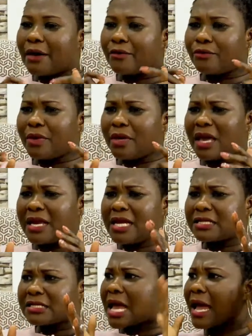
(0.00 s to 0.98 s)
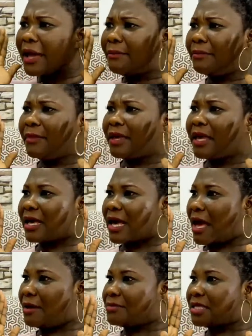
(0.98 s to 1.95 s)
But anytime
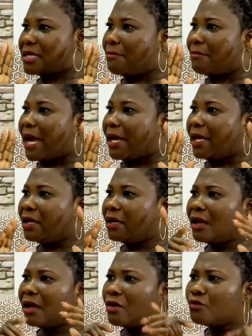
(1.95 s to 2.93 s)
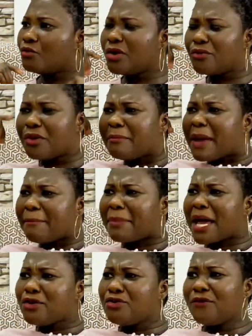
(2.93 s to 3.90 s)
it comes in mind, we
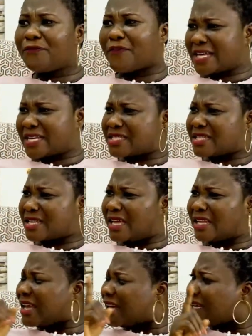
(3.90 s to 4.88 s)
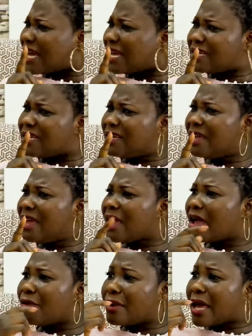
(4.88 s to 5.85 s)
remember you first, and then daddy,
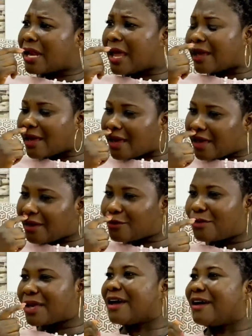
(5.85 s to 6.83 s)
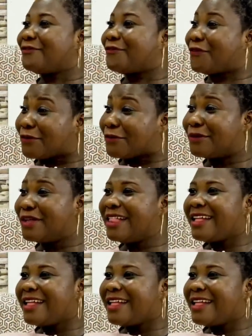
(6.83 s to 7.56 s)
and we are like, hey, we can't fail.